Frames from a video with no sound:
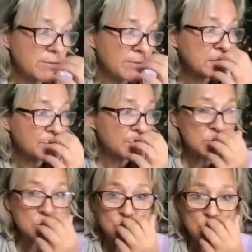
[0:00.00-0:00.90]
there is,
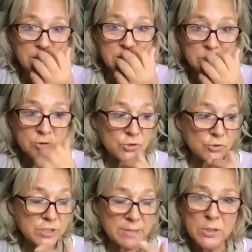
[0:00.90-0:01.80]
because you're trying to
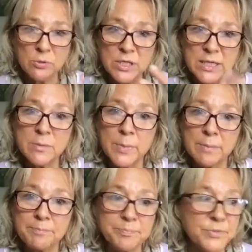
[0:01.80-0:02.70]
control something, you're a little
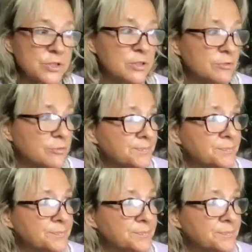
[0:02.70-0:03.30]
bit sort of